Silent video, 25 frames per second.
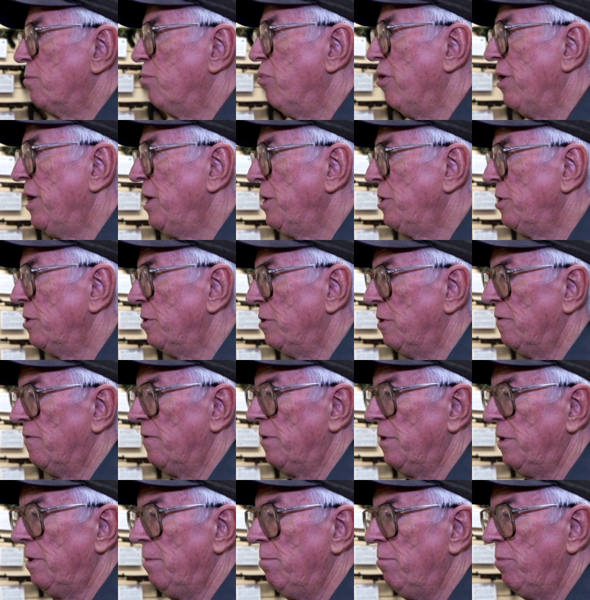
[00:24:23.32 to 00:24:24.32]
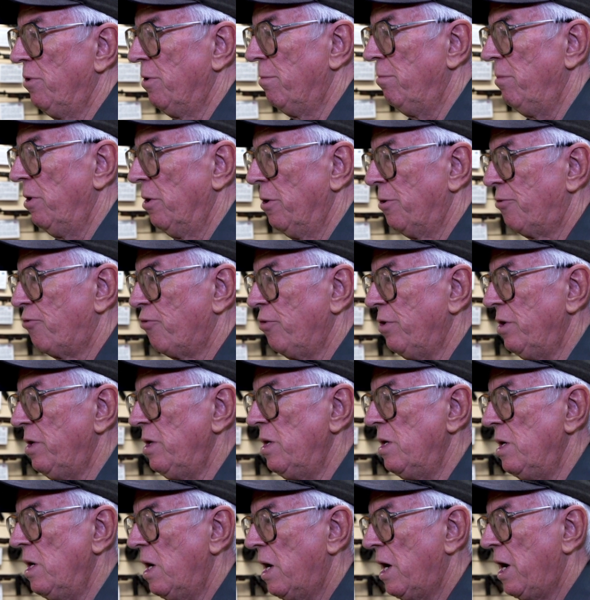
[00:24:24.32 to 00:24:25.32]
branches of the
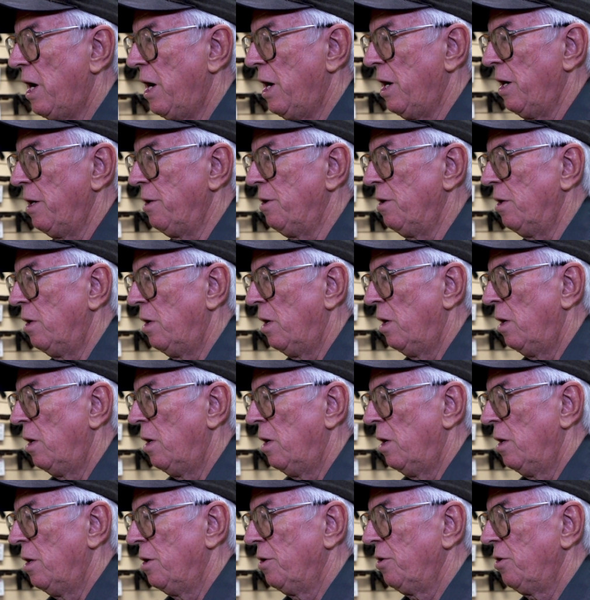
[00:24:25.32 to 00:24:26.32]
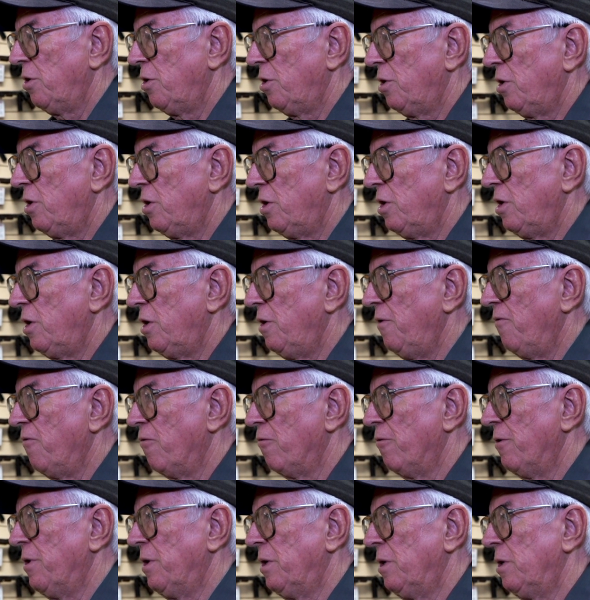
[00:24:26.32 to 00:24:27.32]
military had
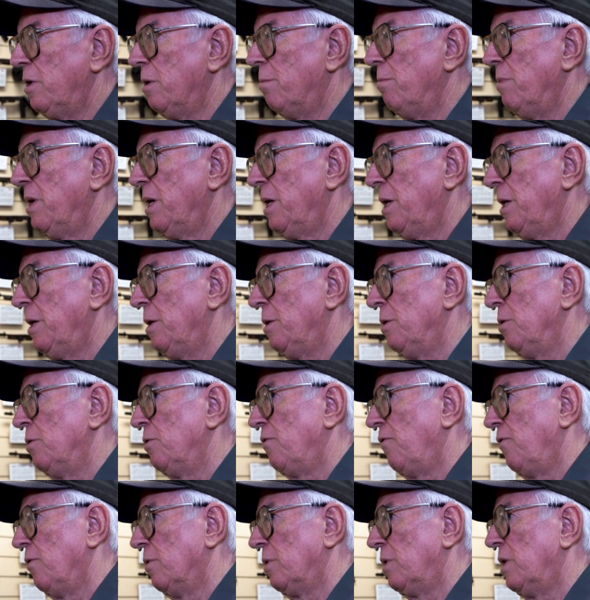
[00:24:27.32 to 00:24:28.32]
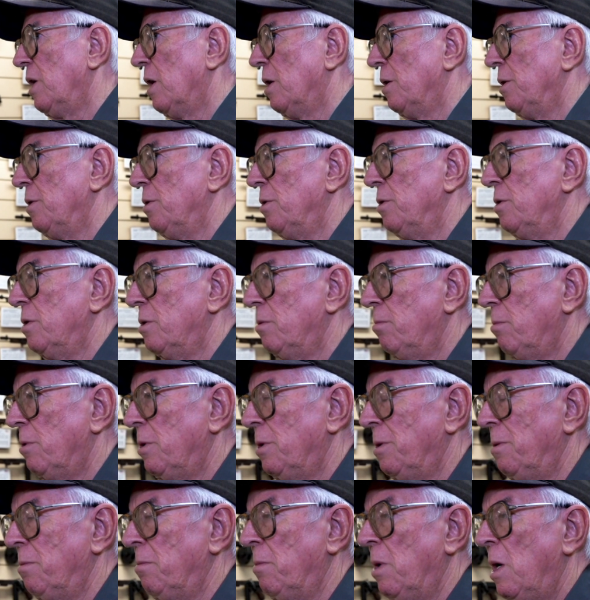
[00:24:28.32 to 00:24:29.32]
differing demands for guns,
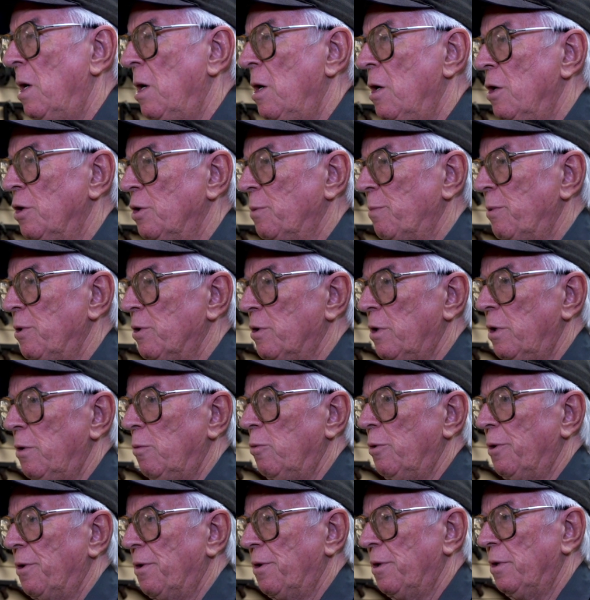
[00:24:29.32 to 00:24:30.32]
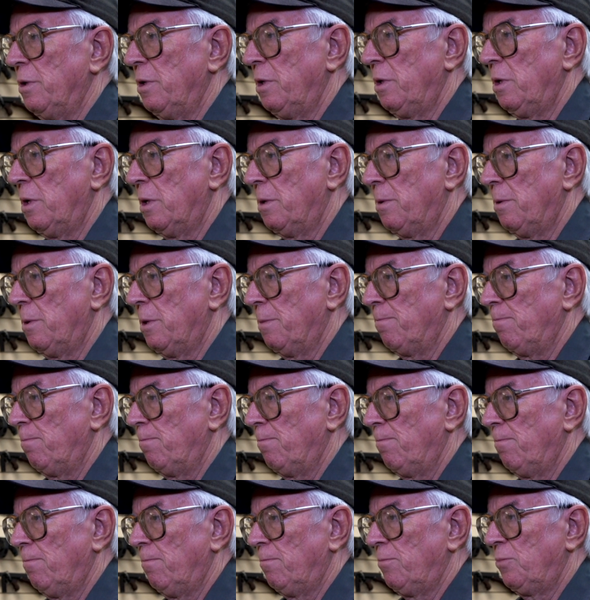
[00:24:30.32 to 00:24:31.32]
and especially with the
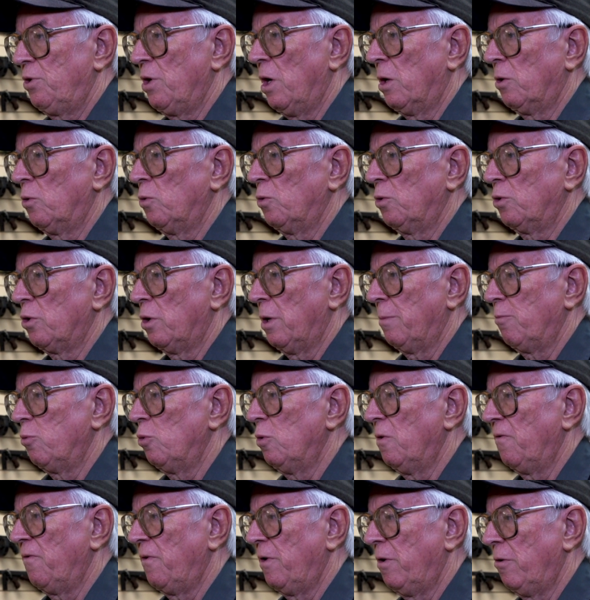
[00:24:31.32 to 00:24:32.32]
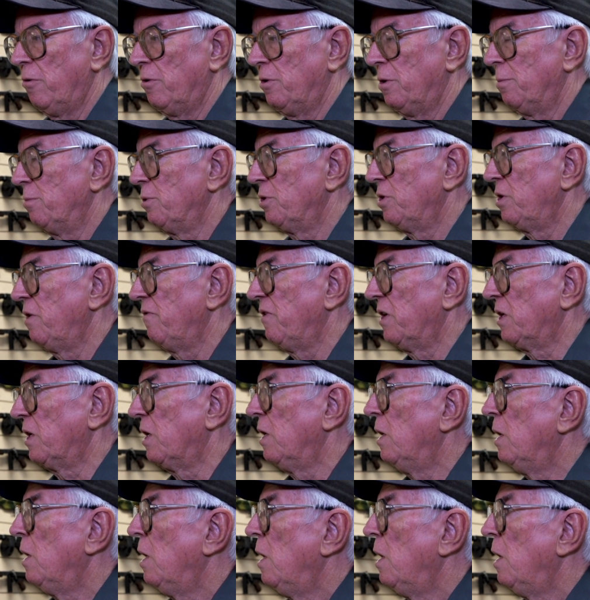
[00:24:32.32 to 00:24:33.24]
jungle type warfare in the Pacific.